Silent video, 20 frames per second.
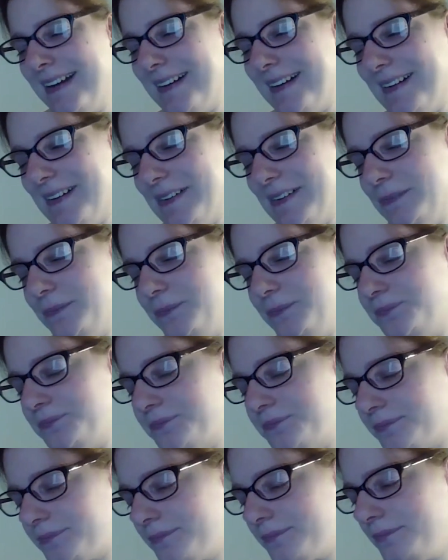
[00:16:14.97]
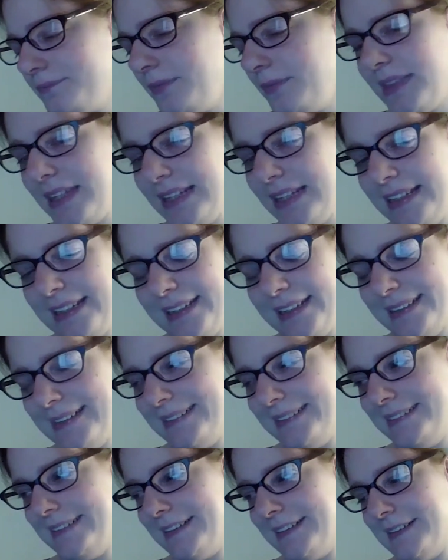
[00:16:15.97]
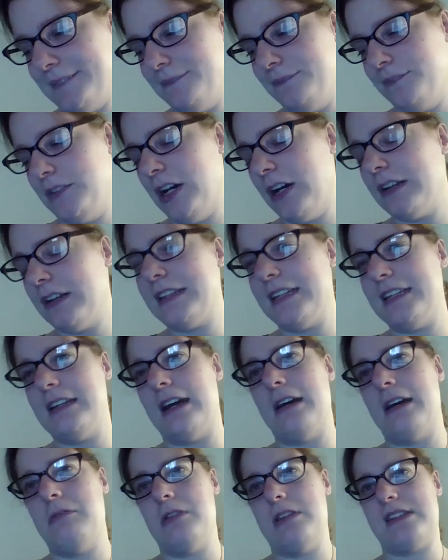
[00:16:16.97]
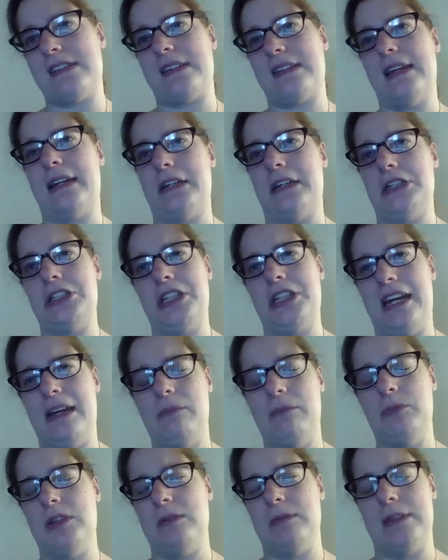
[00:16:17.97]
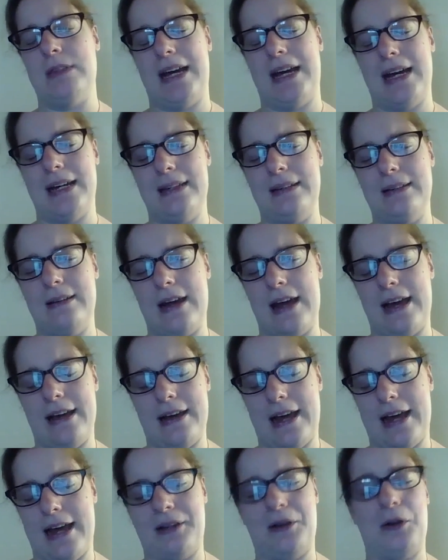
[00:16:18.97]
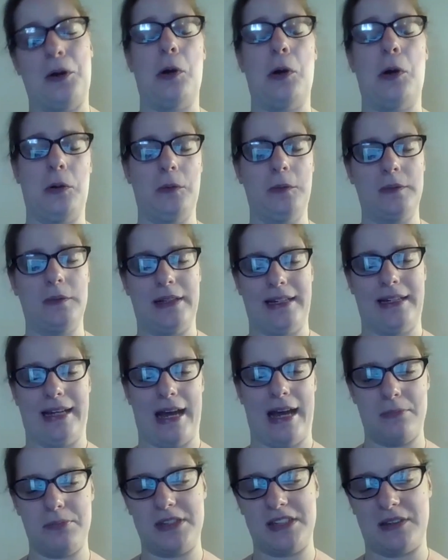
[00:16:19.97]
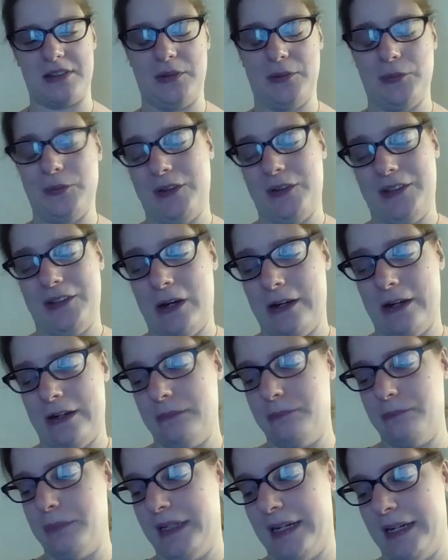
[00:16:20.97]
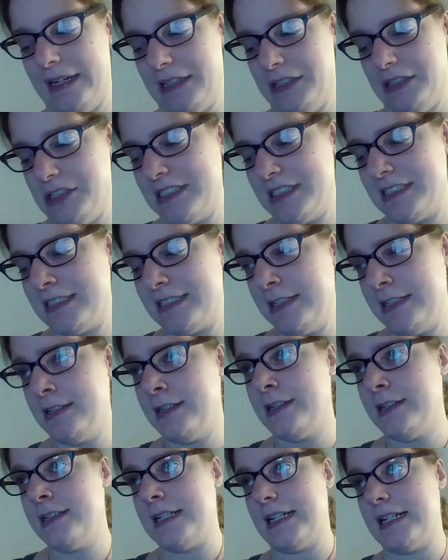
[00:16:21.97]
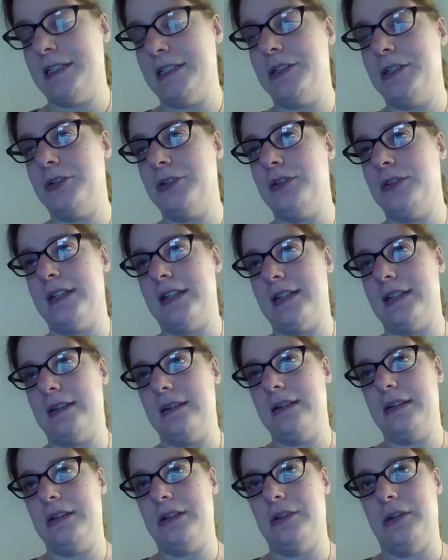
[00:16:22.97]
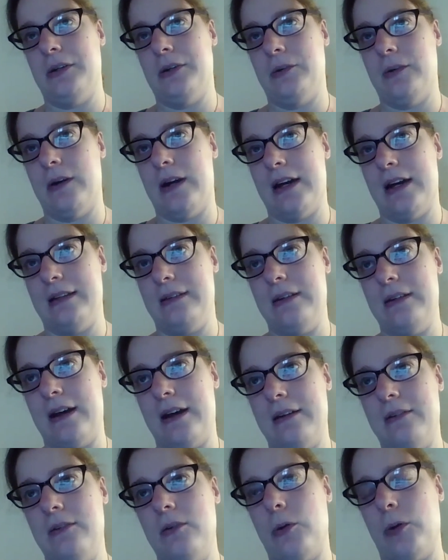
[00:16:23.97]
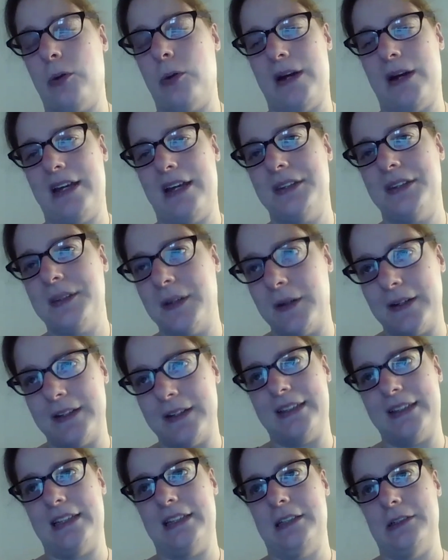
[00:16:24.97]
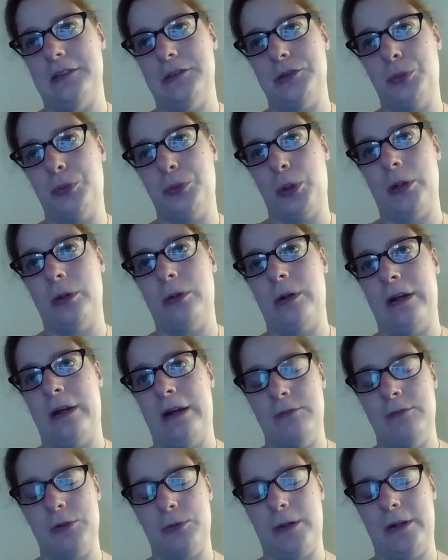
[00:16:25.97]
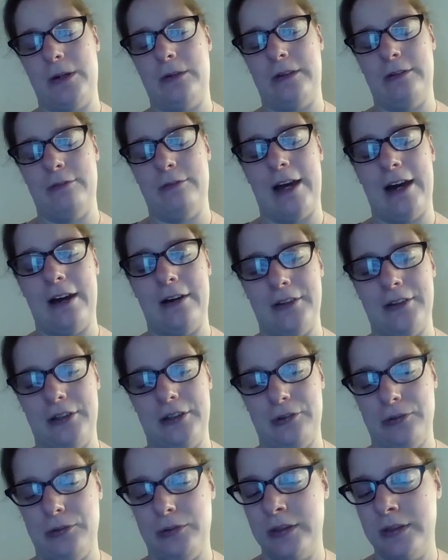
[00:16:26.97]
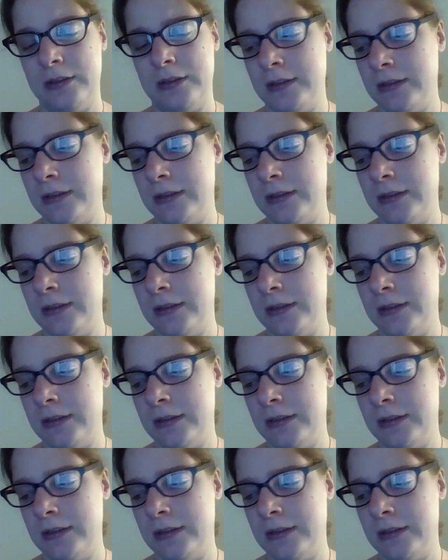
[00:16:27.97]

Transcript: Um, and um, not that i was like ashamed of that at, at, all like absolutely not but i just i knew that you know I, I or i thought that those programs really valued